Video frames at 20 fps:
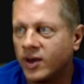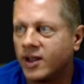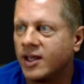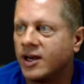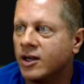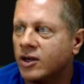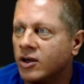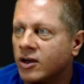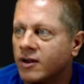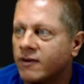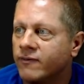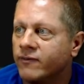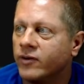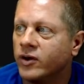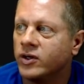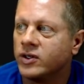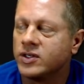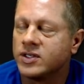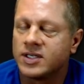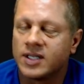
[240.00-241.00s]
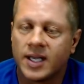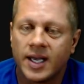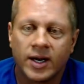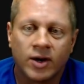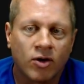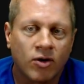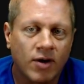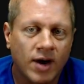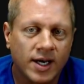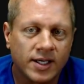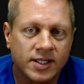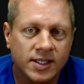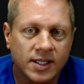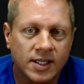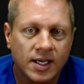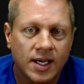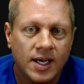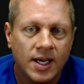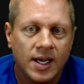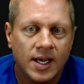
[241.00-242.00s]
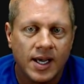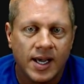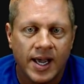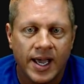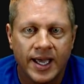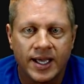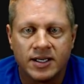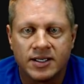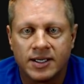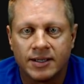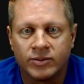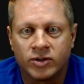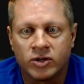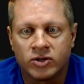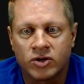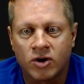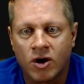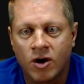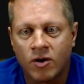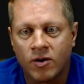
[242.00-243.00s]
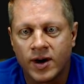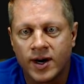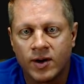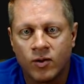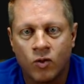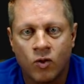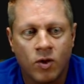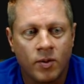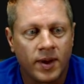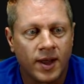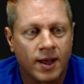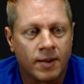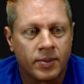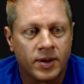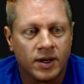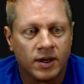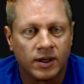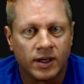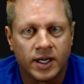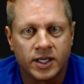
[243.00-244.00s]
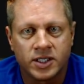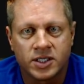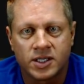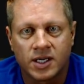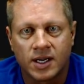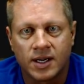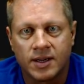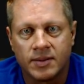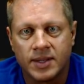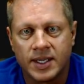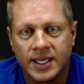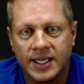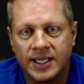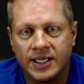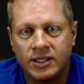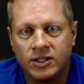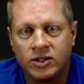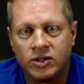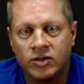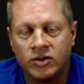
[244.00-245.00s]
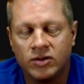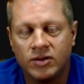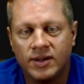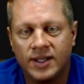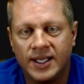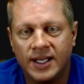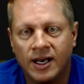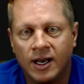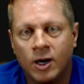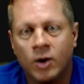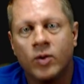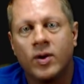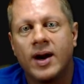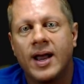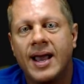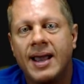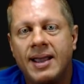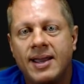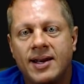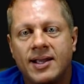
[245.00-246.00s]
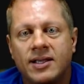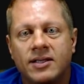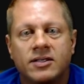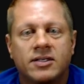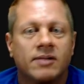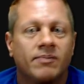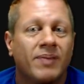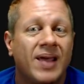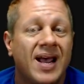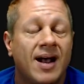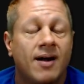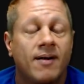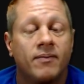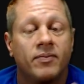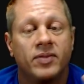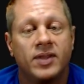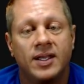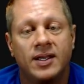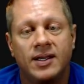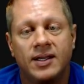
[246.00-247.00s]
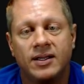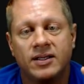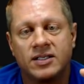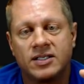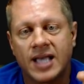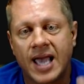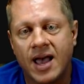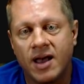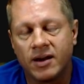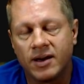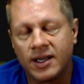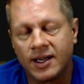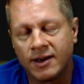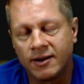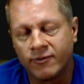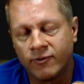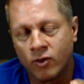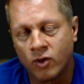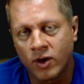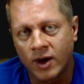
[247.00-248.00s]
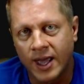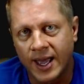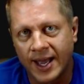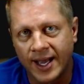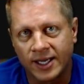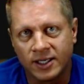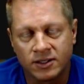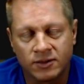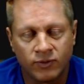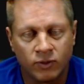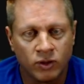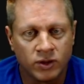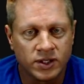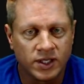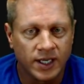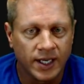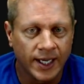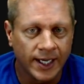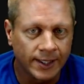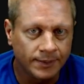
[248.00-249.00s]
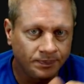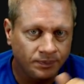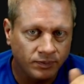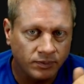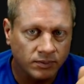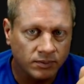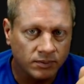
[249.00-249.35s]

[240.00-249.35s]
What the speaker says: we'll get a good convergence line across it, and temperatures are already warming up here lunchtime into the lower 80s. Now, the sounding forecast for today,